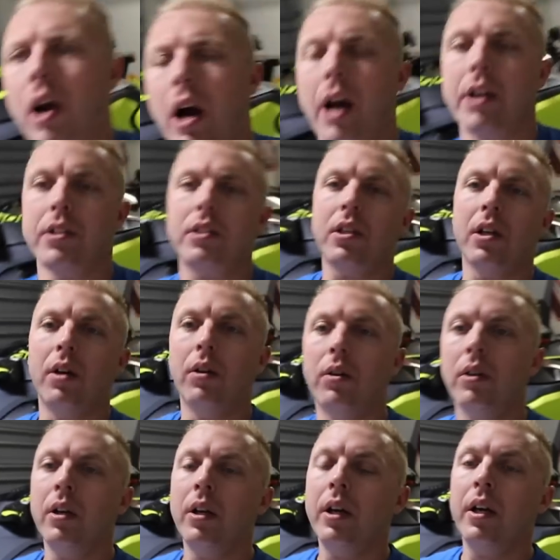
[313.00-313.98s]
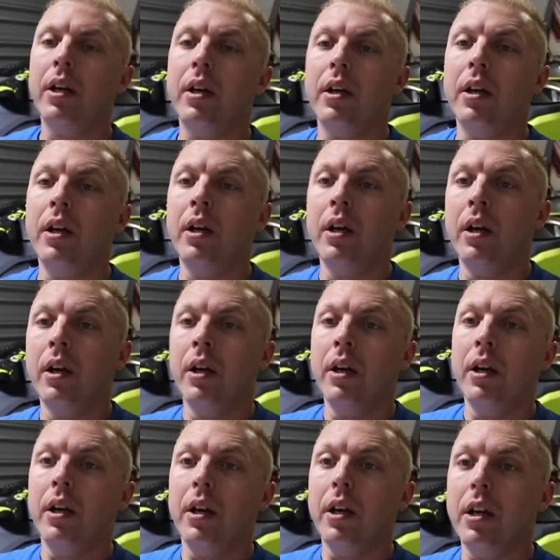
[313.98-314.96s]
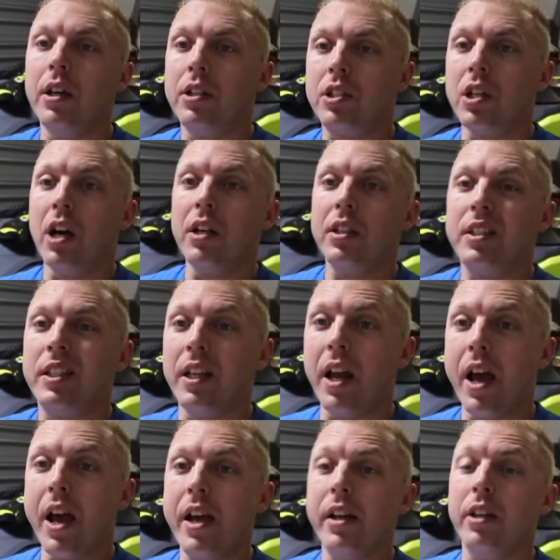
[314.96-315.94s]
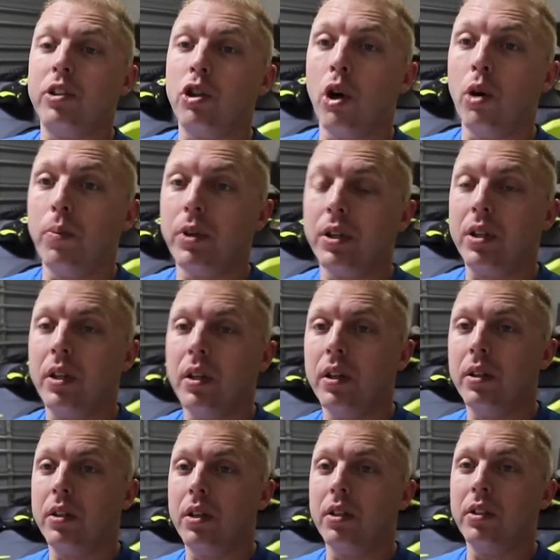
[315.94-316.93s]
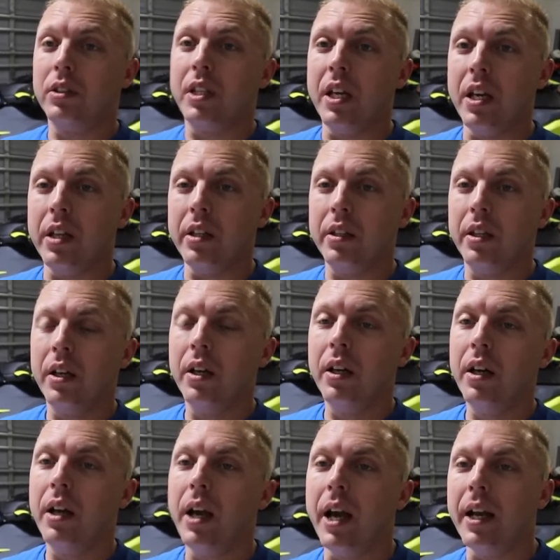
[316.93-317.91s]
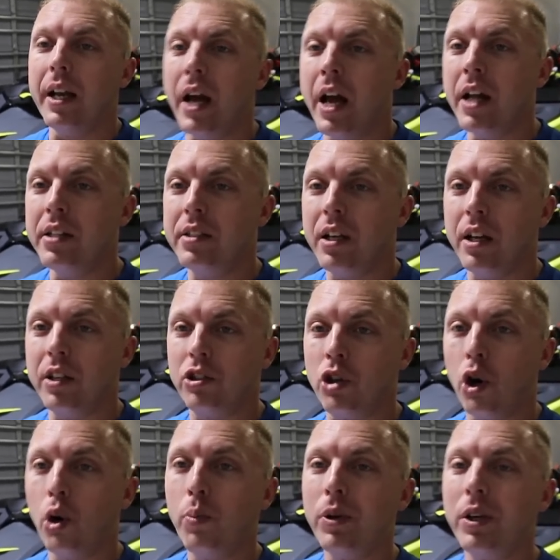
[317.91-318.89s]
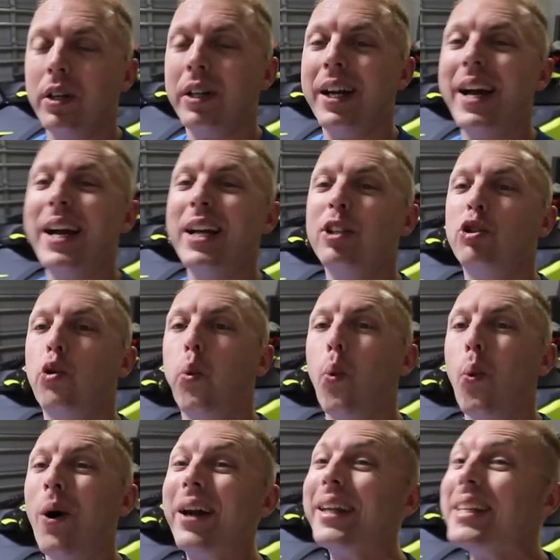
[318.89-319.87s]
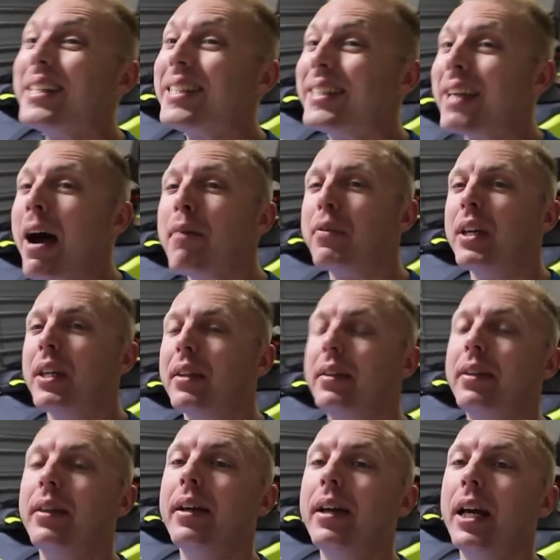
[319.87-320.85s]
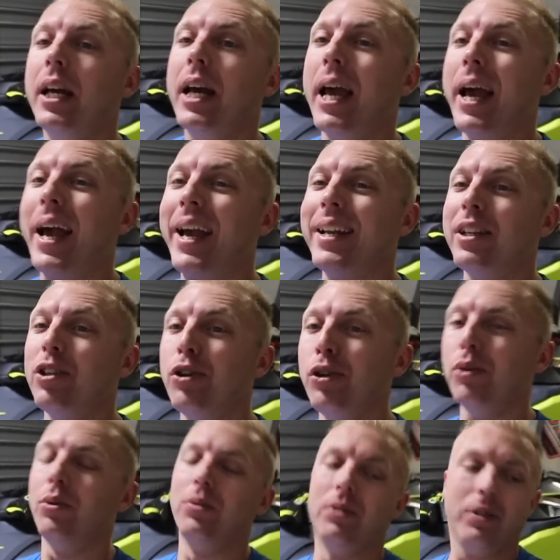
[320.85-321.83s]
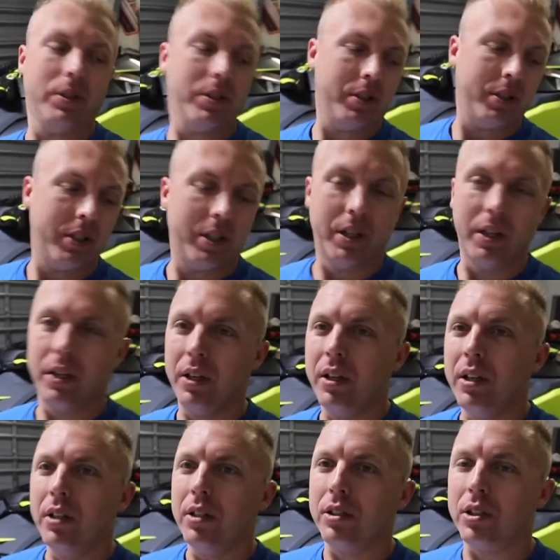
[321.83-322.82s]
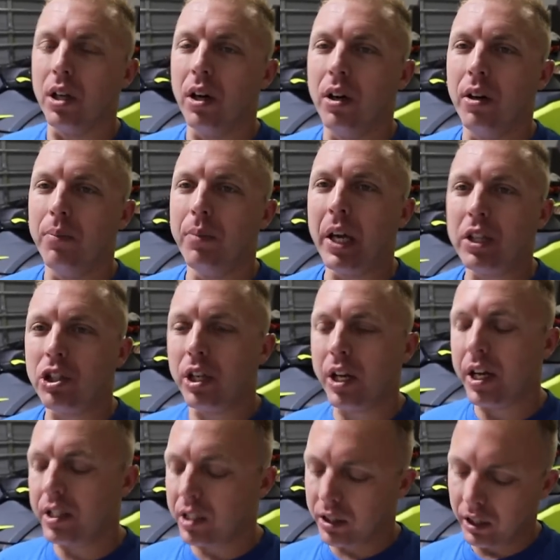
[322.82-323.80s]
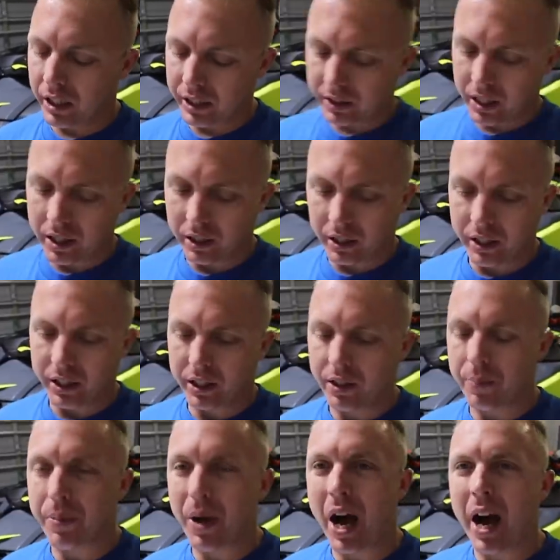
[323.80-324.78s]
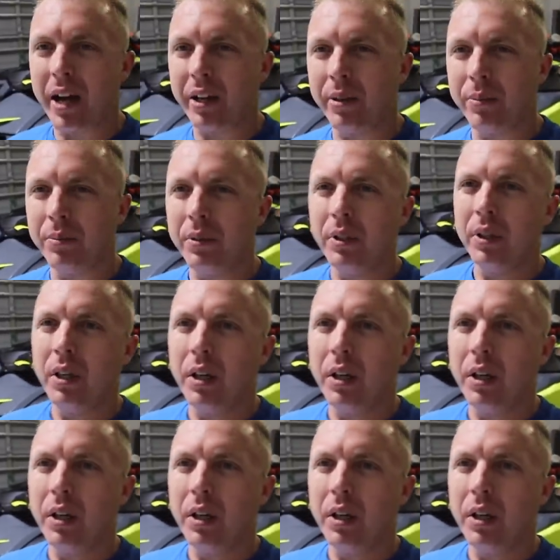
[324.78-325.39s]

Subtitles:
All right, so it starts today, October 13th, and ends October 27th at noon. So make sure you guys click that link at the bottom